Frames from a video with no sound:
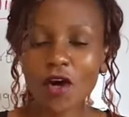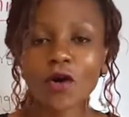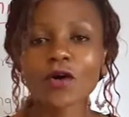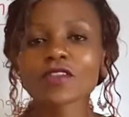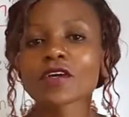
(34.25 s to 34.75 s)

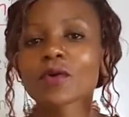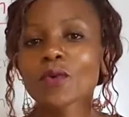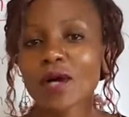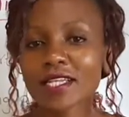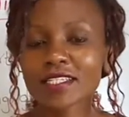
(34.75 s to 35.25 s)
or the
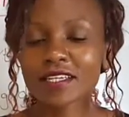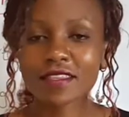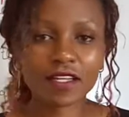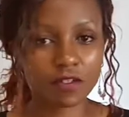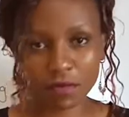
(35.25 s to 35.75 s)
quality
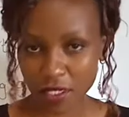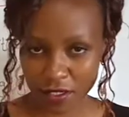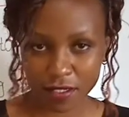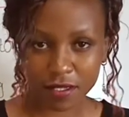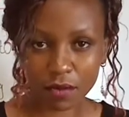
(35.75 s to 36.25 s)
that makes
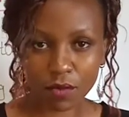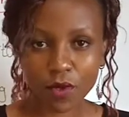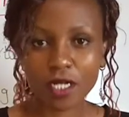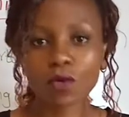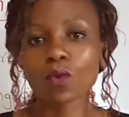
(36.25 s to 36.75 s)

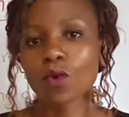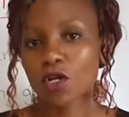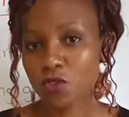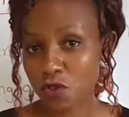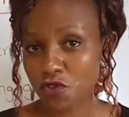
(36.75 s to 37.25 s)
someone
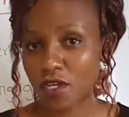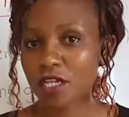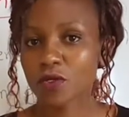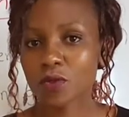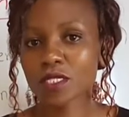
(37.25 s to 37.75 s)
want to try
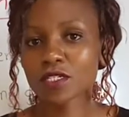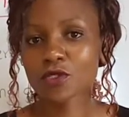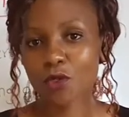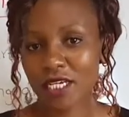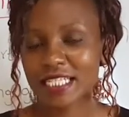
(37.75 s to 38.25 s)

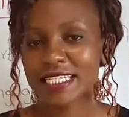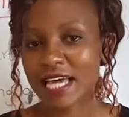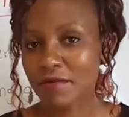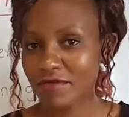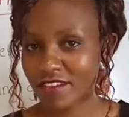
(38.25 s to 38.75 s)
doing
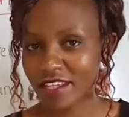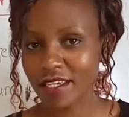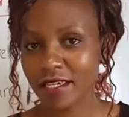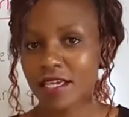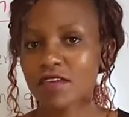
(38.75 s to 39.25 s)

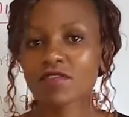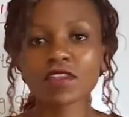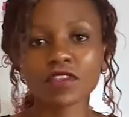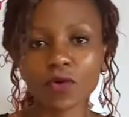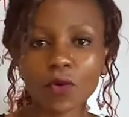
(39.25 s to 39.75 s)
something
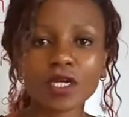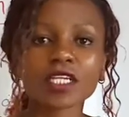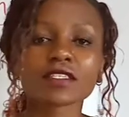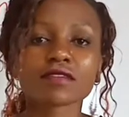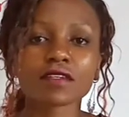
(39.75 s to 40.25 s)
even though
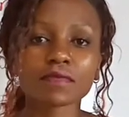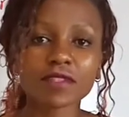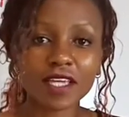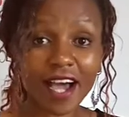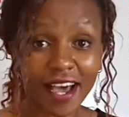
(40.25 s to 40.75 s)
it
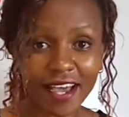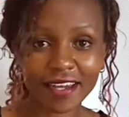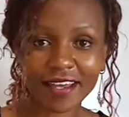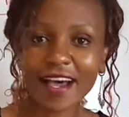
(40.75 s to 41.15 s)
seems hard